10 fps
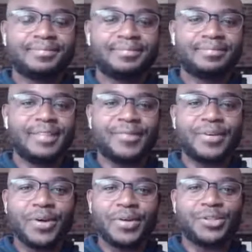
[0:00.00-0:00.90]
If you
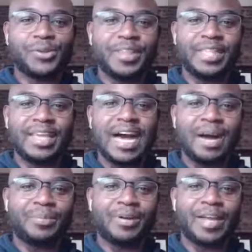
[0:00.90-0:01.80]
don't enjoy the
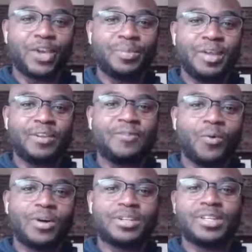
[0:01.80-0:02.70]
opera and you're being
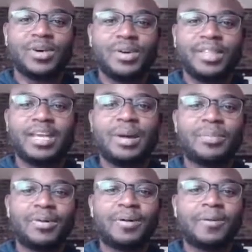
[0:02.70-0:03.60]
forced to go to the
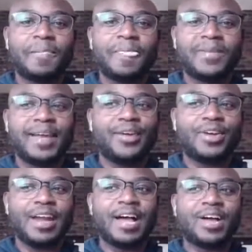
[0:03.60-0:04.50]
opera, right, you're
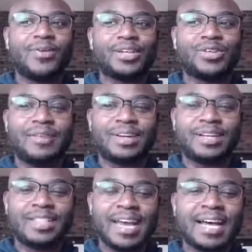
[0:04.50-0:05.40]
not going to have a good
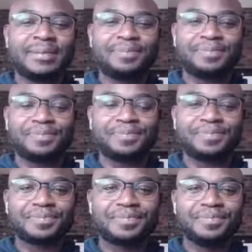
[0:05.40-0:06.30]
time.
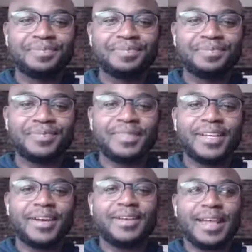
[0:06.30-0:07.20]

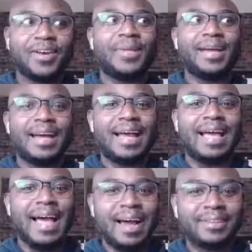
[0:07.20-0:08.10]
You're like, oh my God, I
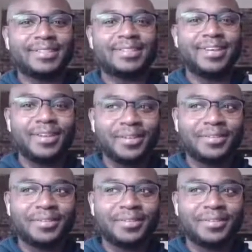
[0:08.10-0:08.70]
have to go,